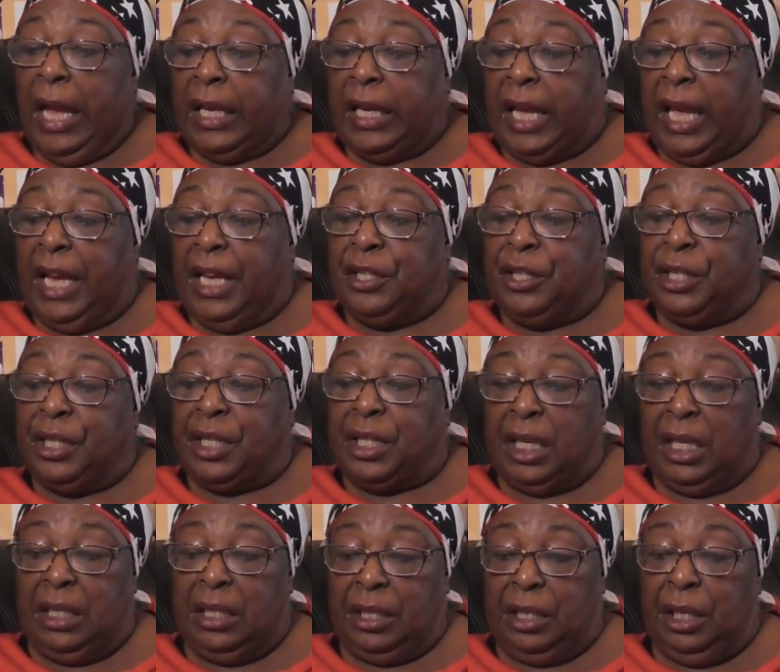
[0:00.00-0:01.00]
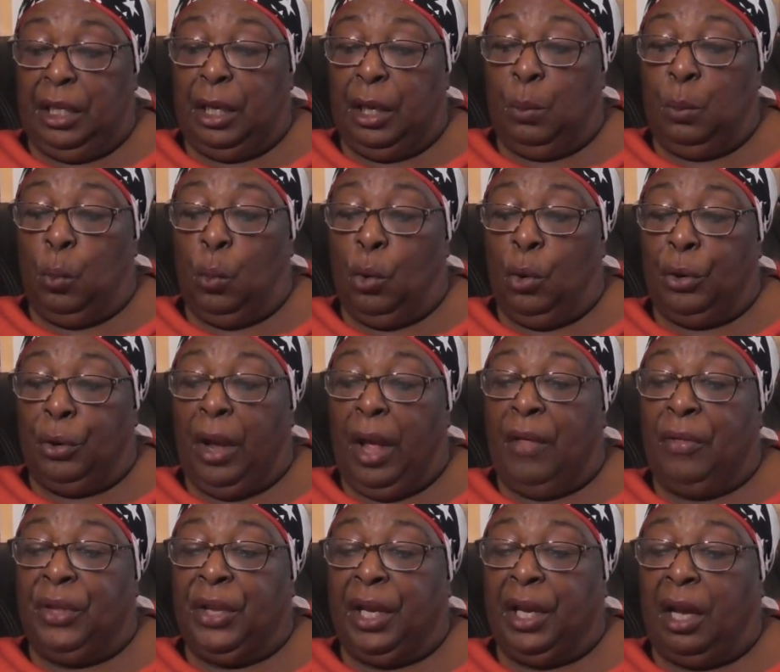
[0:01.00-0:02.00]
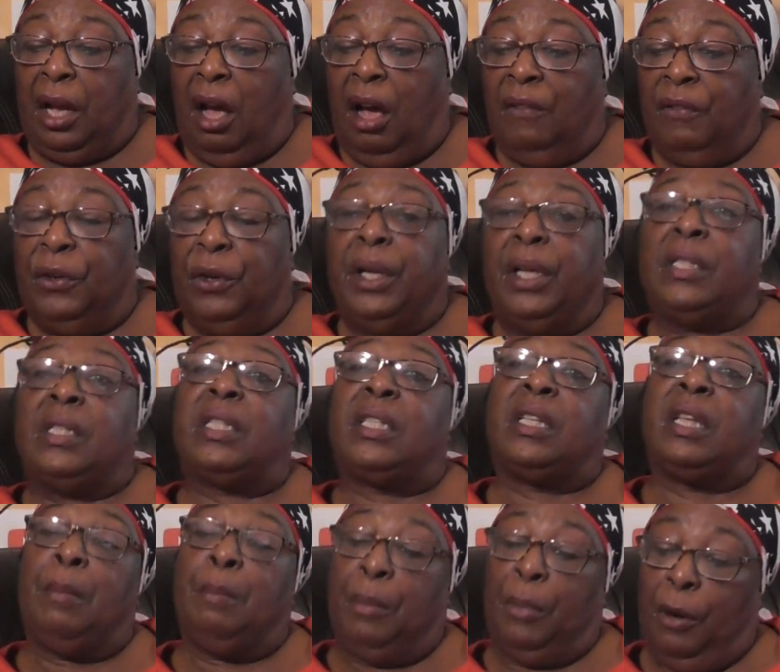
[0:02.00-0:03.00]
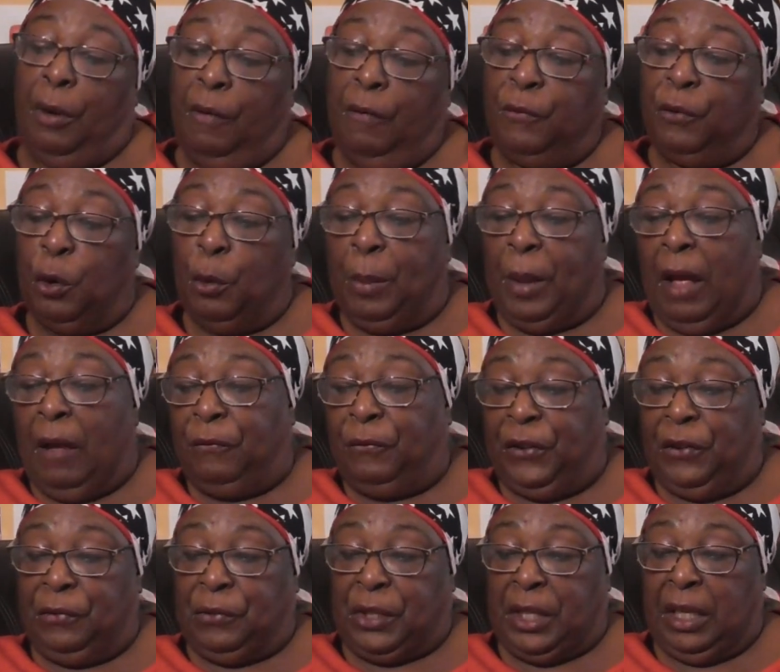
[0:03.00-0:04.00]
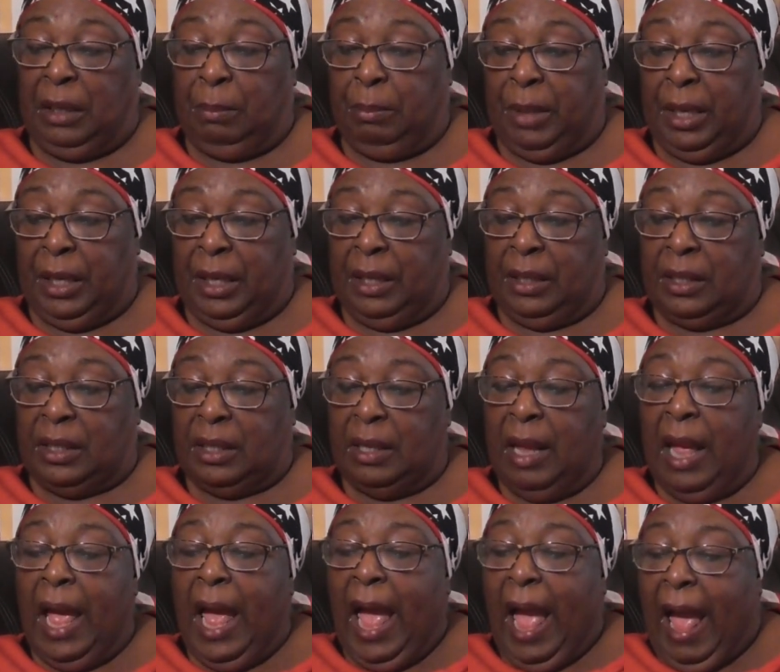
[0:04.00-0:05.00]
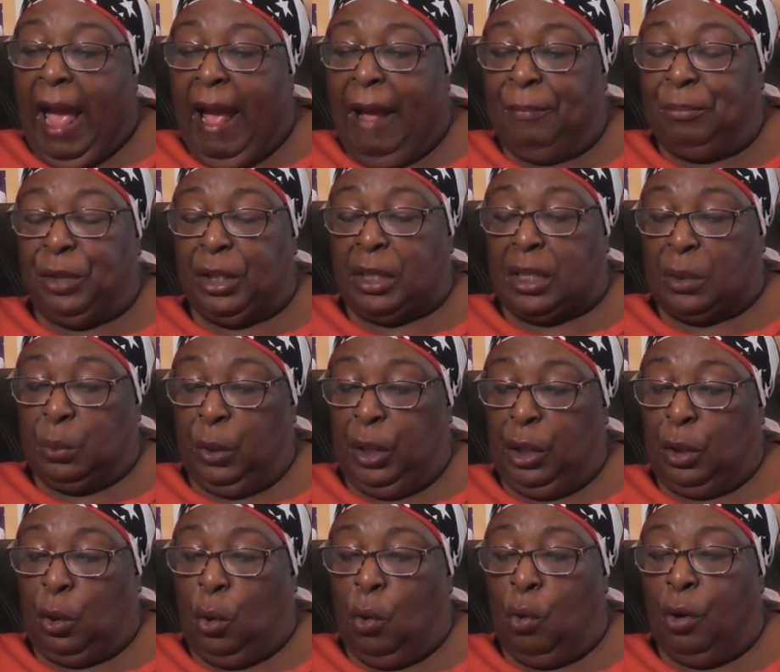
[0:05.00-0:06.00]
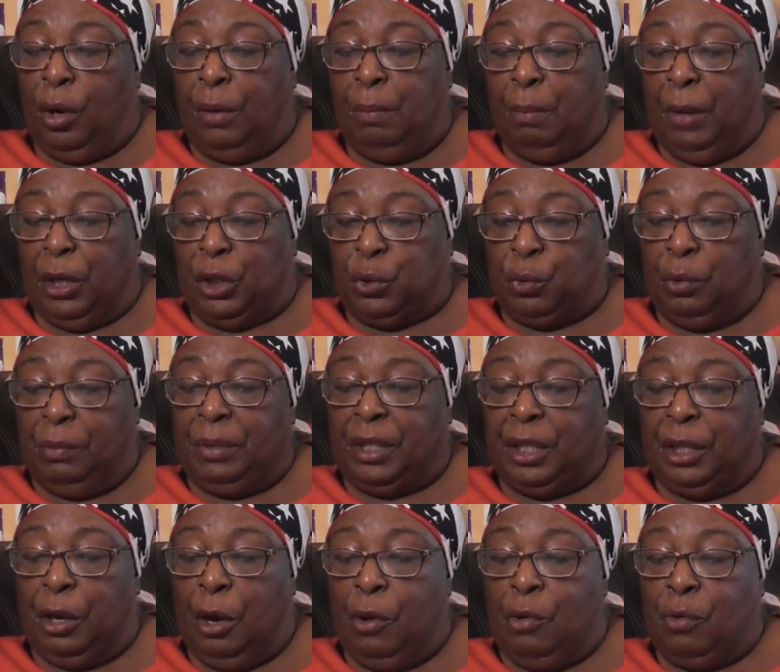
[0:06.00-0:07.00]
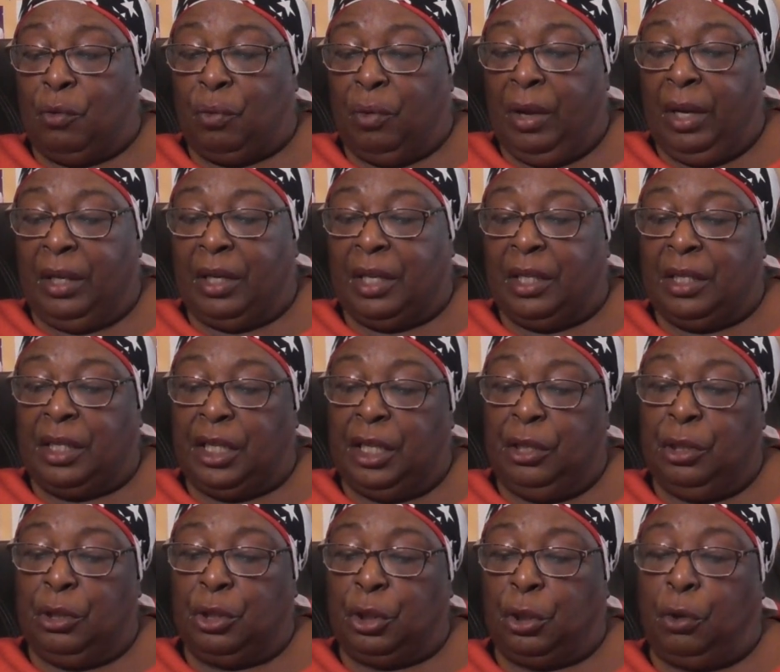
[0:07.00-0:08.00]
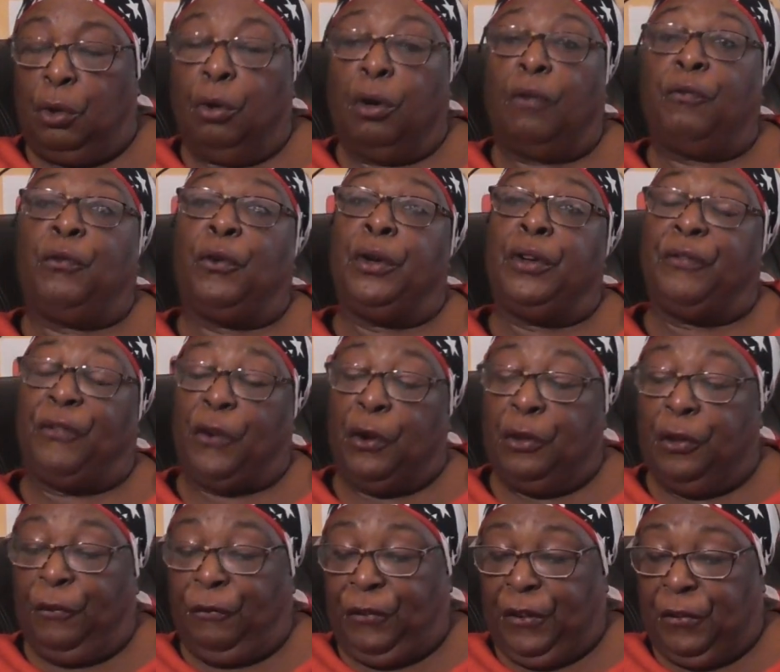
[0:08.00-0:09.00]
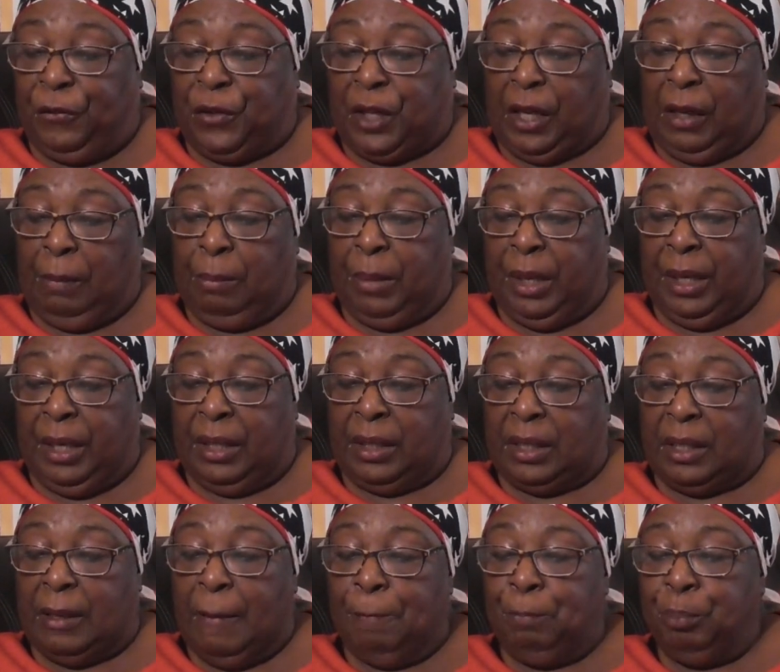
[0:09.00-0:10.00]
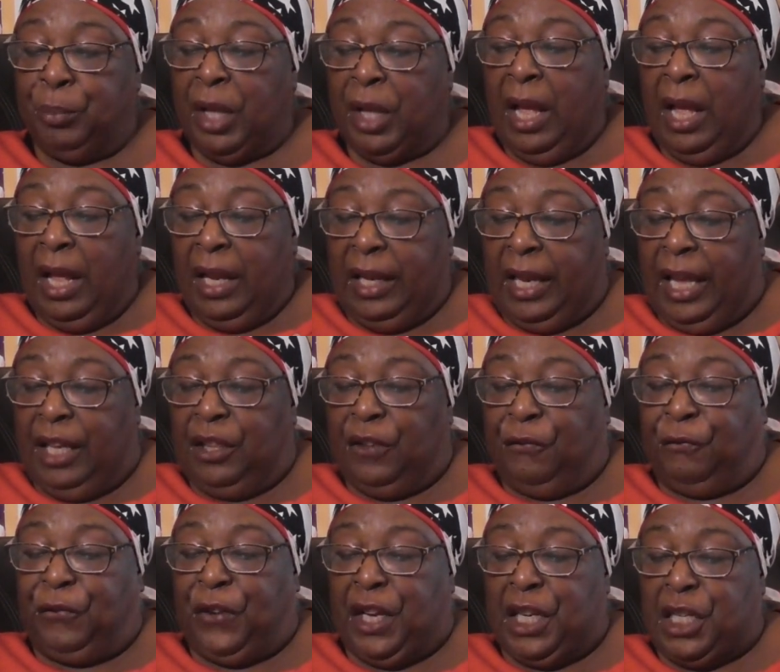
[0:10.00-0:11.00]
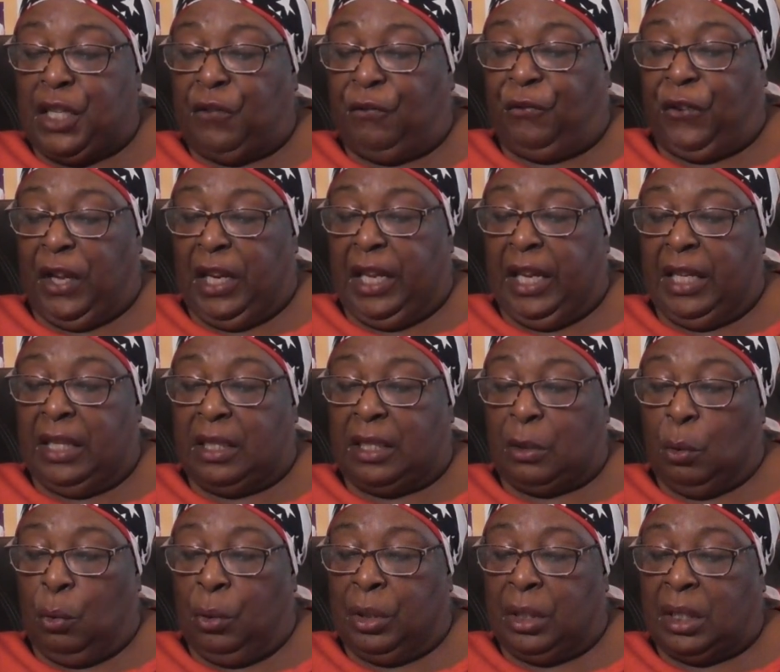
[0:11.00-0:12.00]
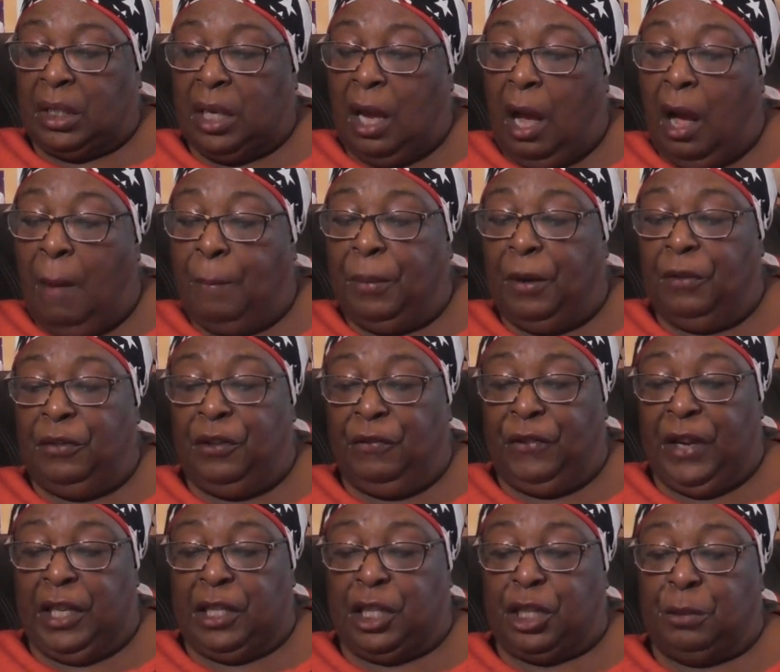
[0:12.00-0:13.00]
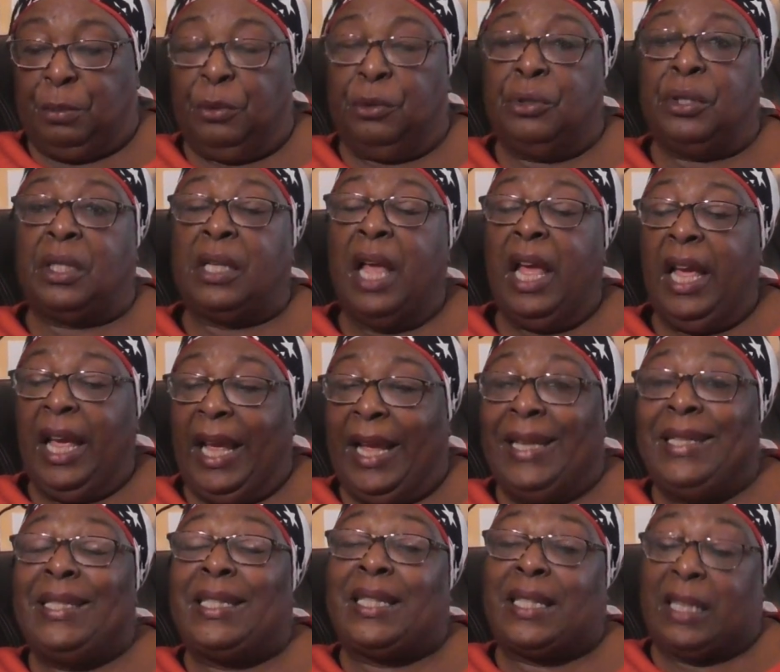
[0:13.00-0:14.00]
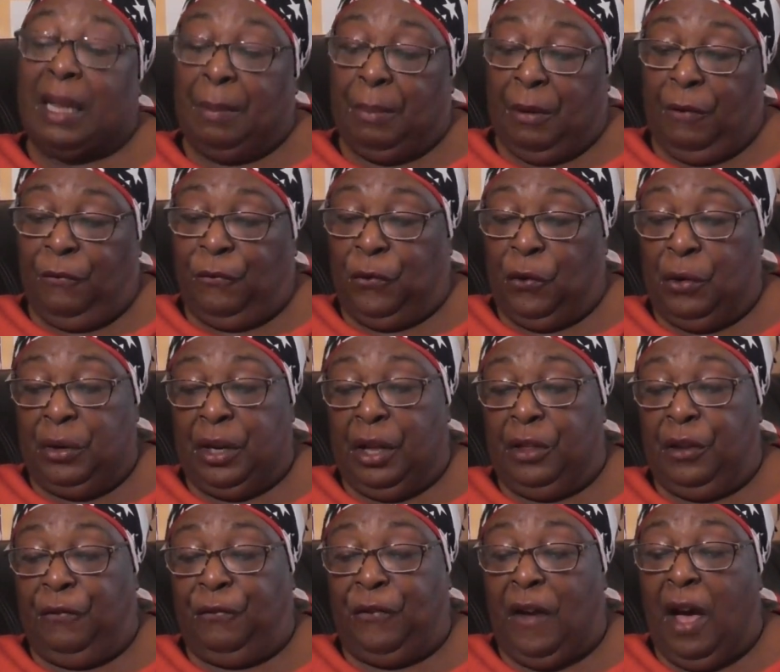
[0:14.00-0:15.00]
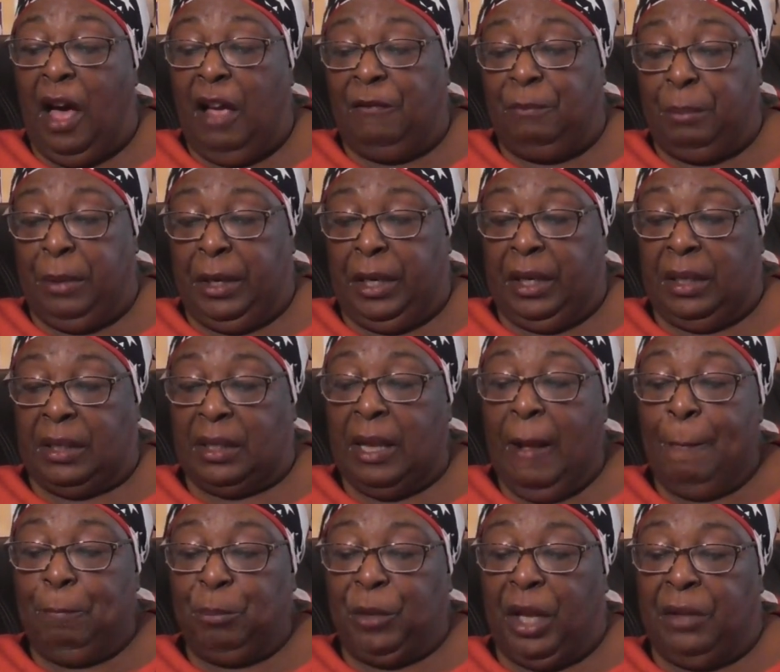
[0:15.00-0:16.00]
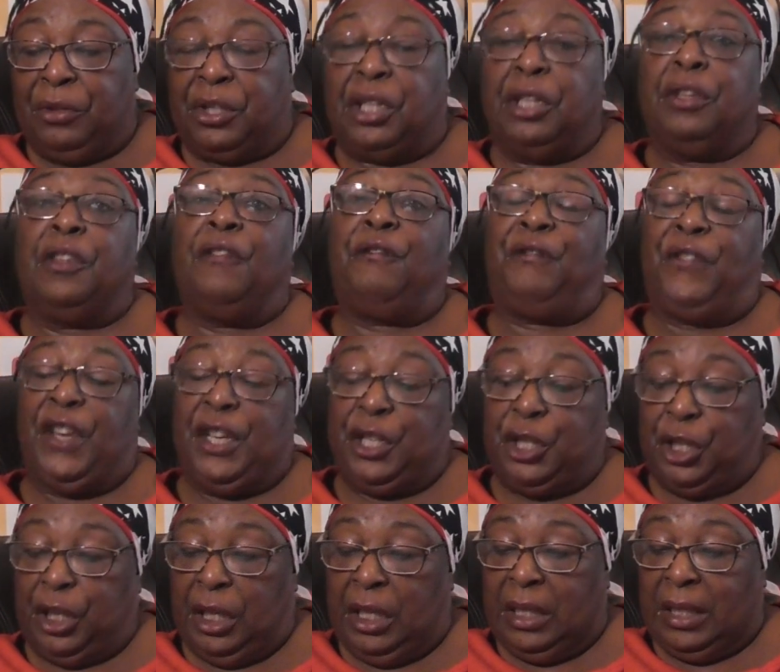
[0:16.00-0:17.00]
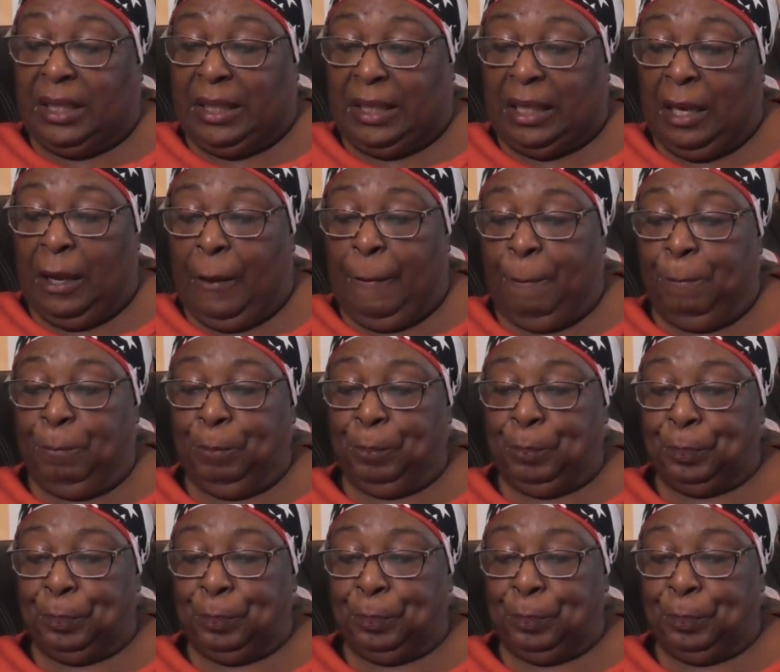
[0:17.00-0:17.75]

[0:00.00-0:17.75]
Cajun seasoning, and water, and then cover and simmer for about 15 minutes. Add the sweet corn, mushrooms, and okra and continue to cook for further 15 minutes. Lay the fish fillets on top of the vegetables and simmer for another 5 minutes until the fish is done.